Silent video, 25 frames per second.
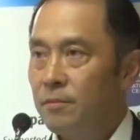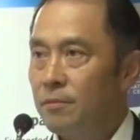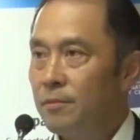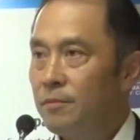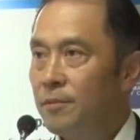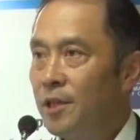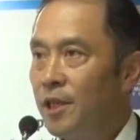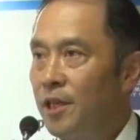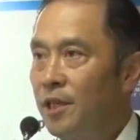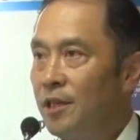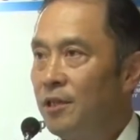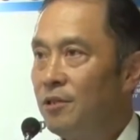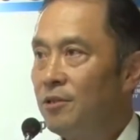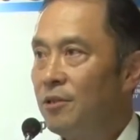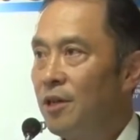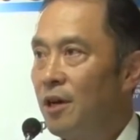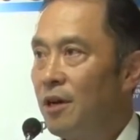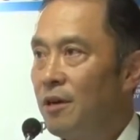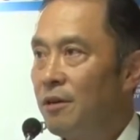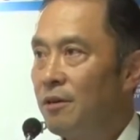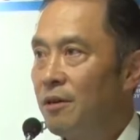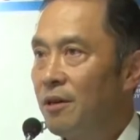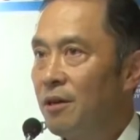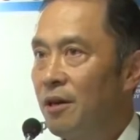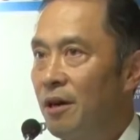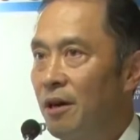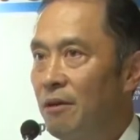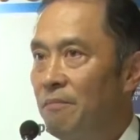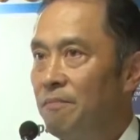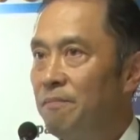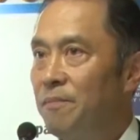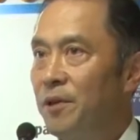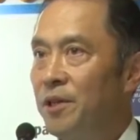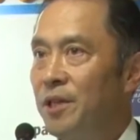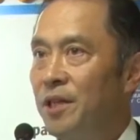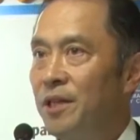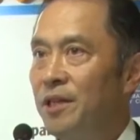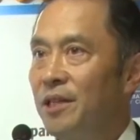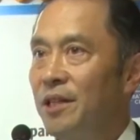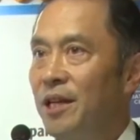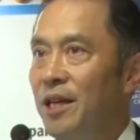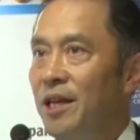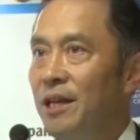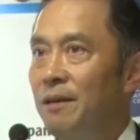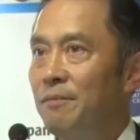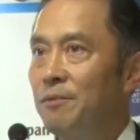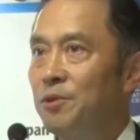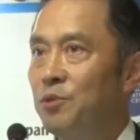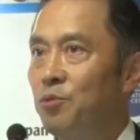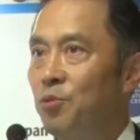These are company
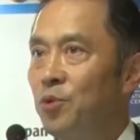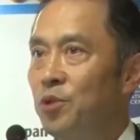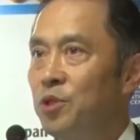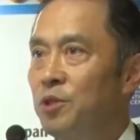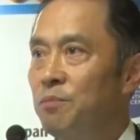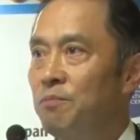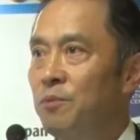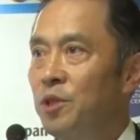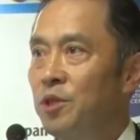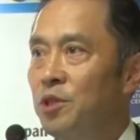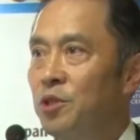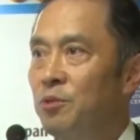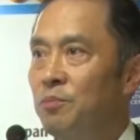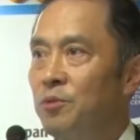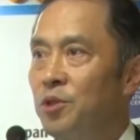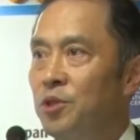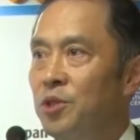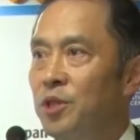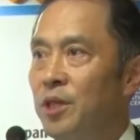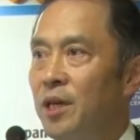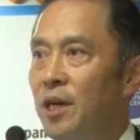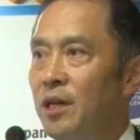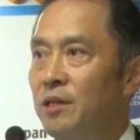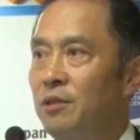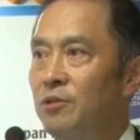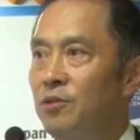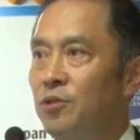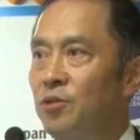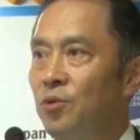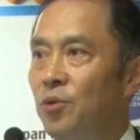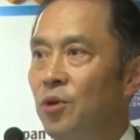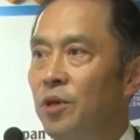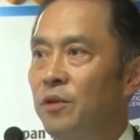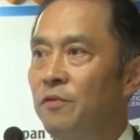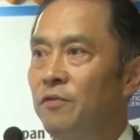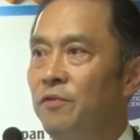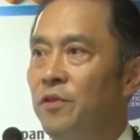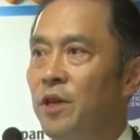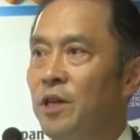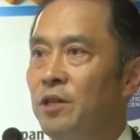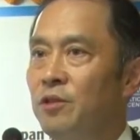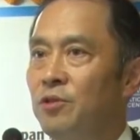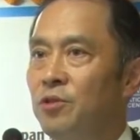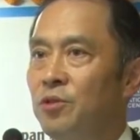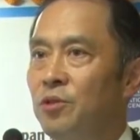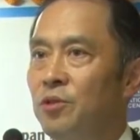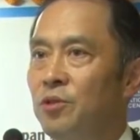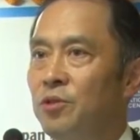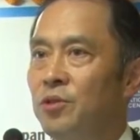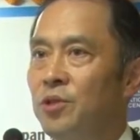names which Mitsubishi has joint
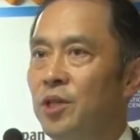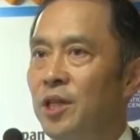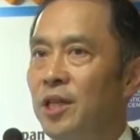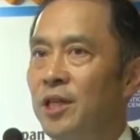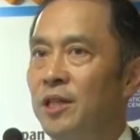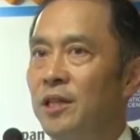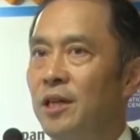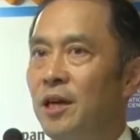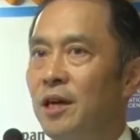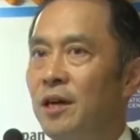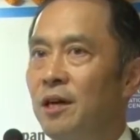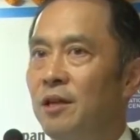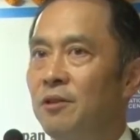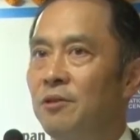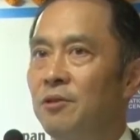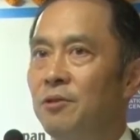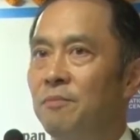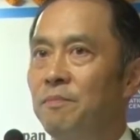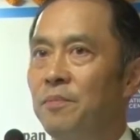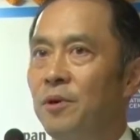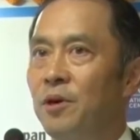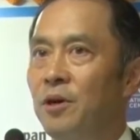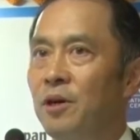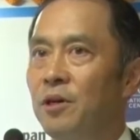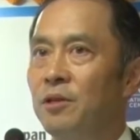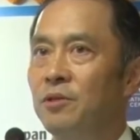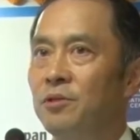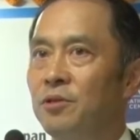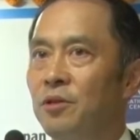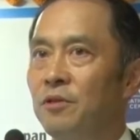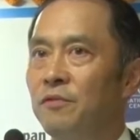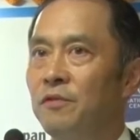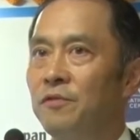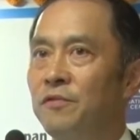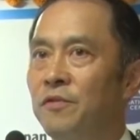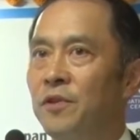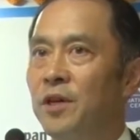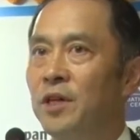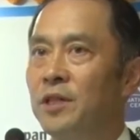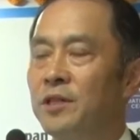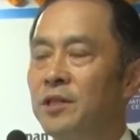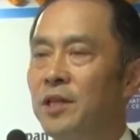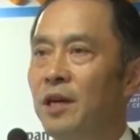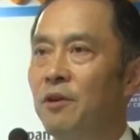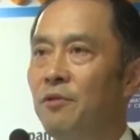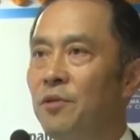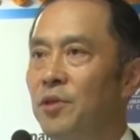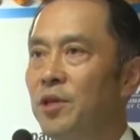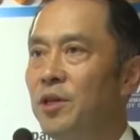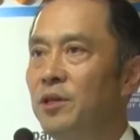ventures in other parts of uh,
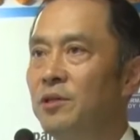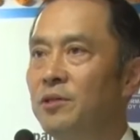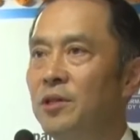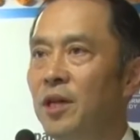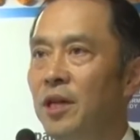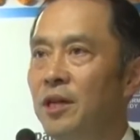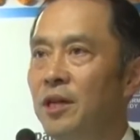Southeast